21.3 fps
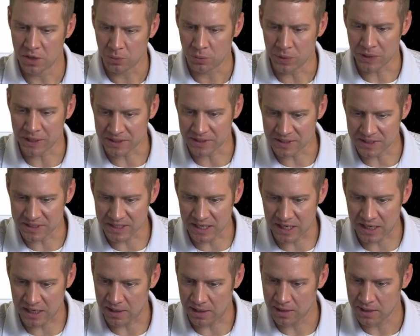we could
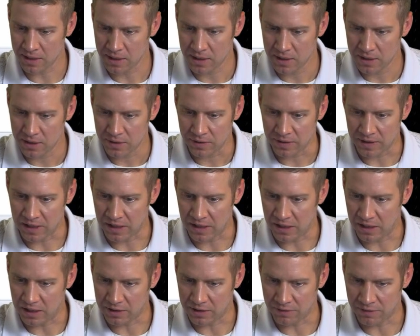see
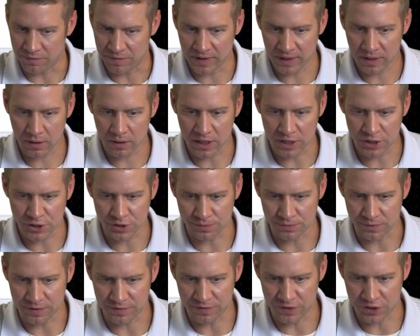the
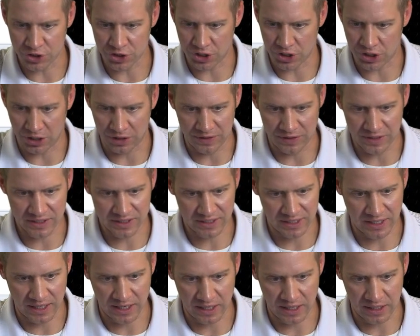configuration revision on this
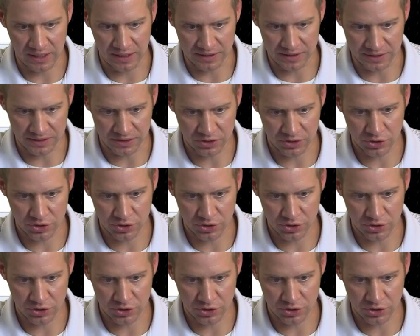guy is